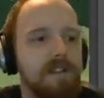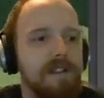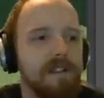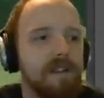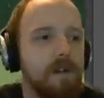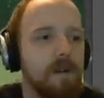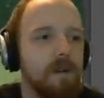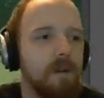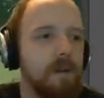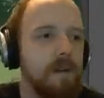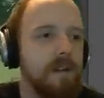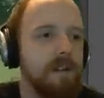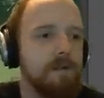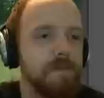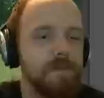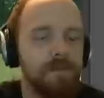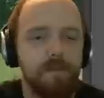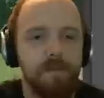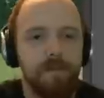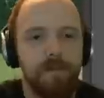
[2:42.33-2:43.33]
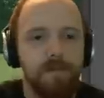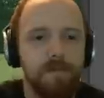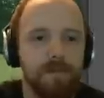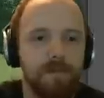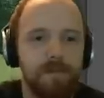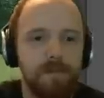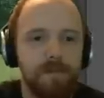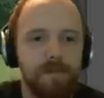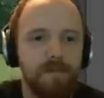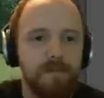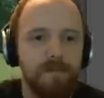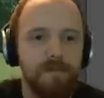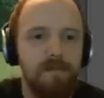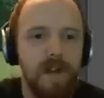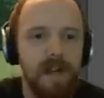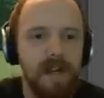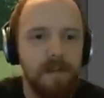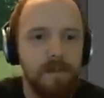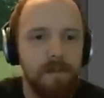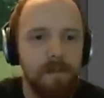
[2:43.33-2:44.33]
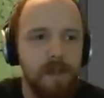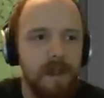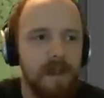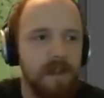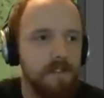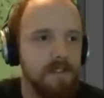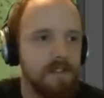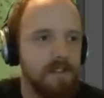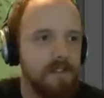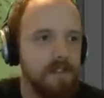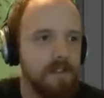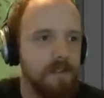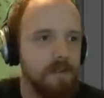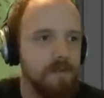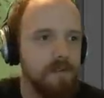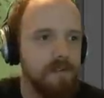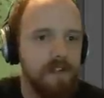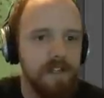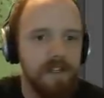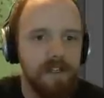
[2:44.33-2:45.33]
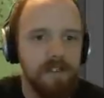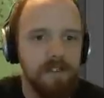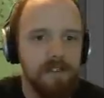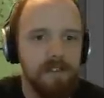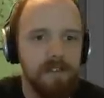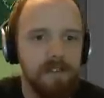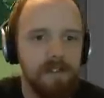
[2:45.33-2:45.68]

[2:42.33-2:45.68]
always recommend using